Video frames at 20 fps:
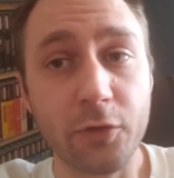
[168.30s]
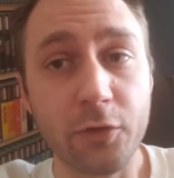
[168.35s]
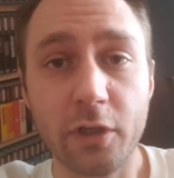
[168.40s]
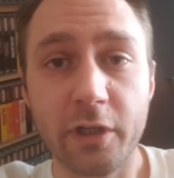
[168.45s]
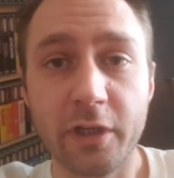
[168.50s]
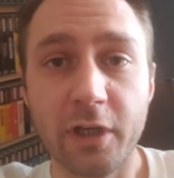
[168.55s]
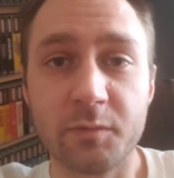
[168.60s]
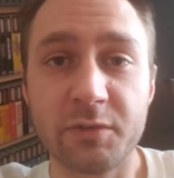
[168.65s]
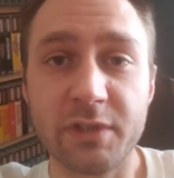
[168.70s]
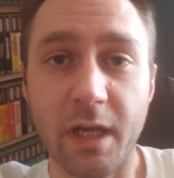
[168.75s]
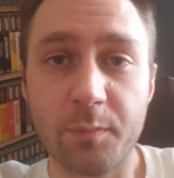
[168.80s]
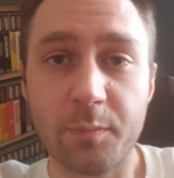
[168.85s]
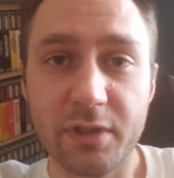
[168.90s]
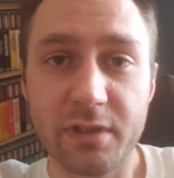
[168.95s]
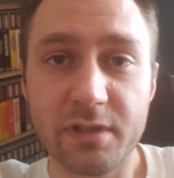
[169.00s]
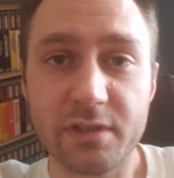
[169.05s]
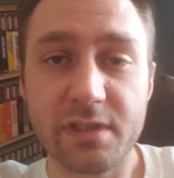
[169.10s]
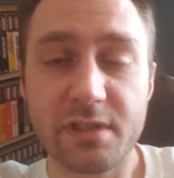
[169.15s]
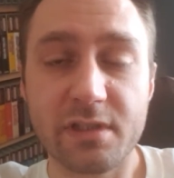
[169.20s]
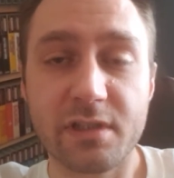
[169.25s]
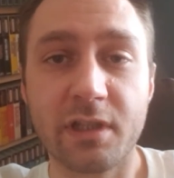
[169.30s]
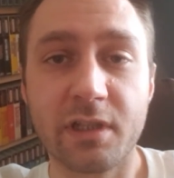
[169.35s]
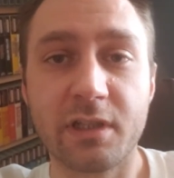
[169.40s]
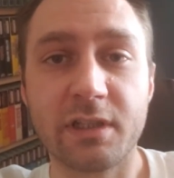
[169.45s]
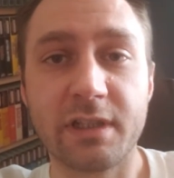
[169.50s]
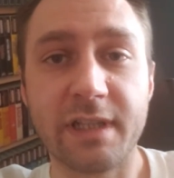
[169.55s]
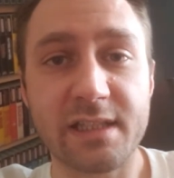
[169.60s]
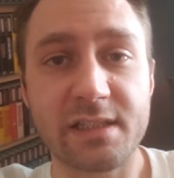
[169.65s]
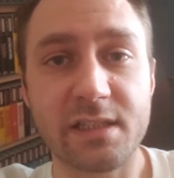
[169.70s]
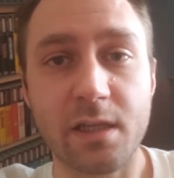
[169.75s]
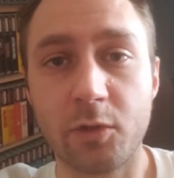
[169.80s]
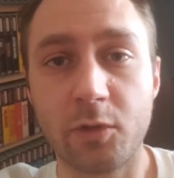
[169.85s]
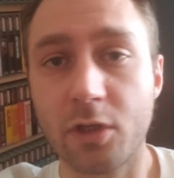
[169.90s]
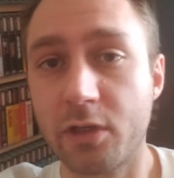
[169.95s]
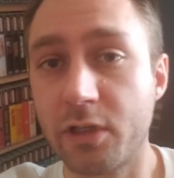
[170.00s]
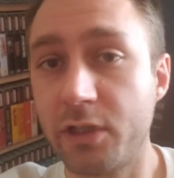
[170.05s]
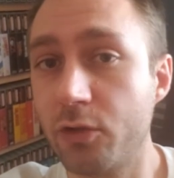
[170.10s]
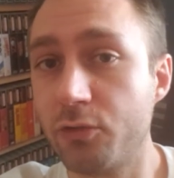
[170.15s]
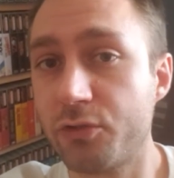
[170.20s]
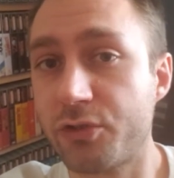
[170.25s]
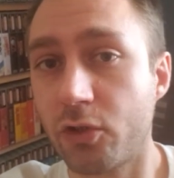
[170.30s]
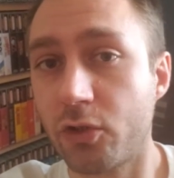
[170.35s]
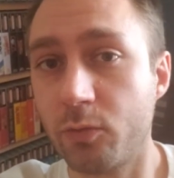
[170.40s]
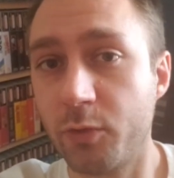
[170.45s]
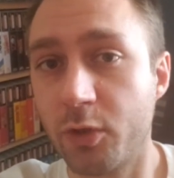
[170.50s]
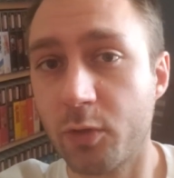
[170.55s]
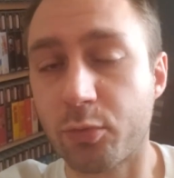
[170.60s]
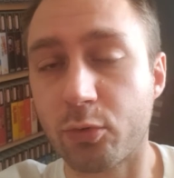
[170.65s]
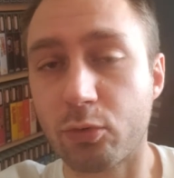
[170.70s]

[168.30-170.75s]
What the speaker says: If you're looking up diapers, the next time you go to YouTube,